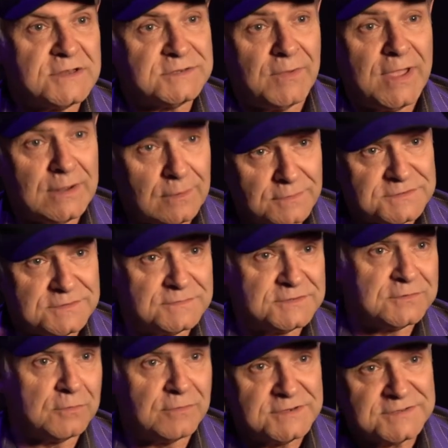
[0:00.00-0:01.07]
So he had lots of
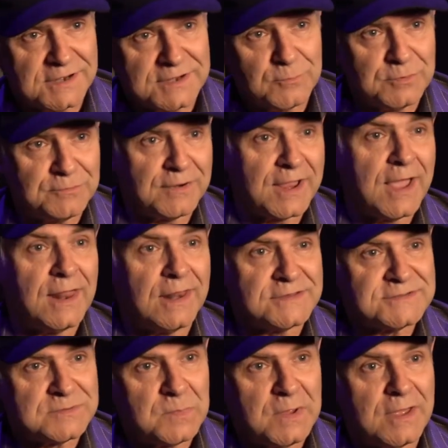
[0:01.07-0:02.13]
stories that he would regale
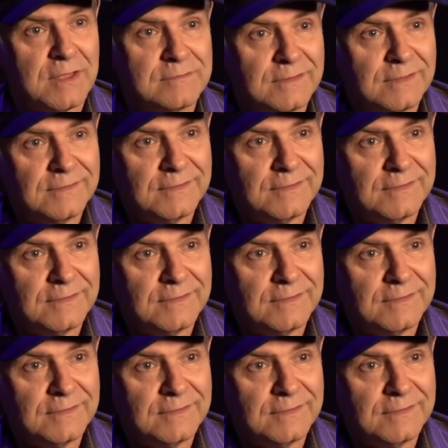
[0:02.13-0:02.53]
us about